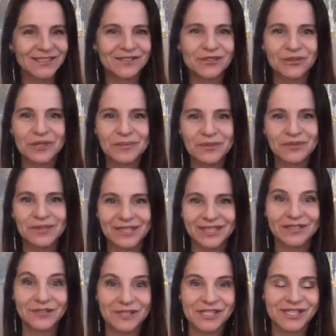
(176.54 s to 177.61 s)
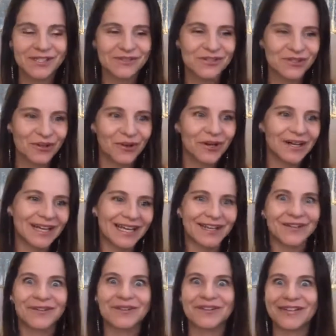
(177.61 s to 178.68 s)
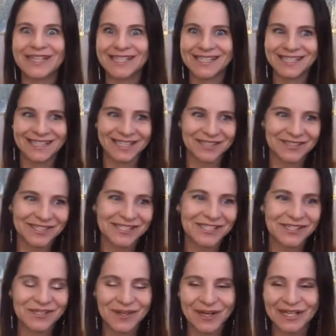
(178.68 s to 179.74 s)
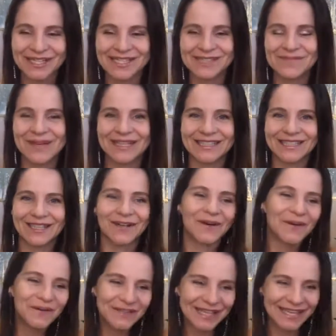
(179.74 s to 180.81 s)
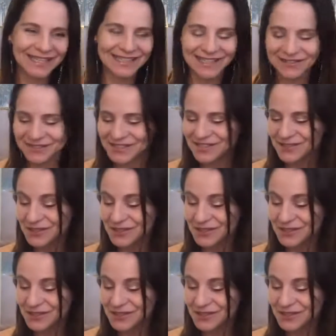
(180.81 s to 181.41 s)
trip to the crystal store, like go crazy in the crystal store. I spend the whole day in the crystal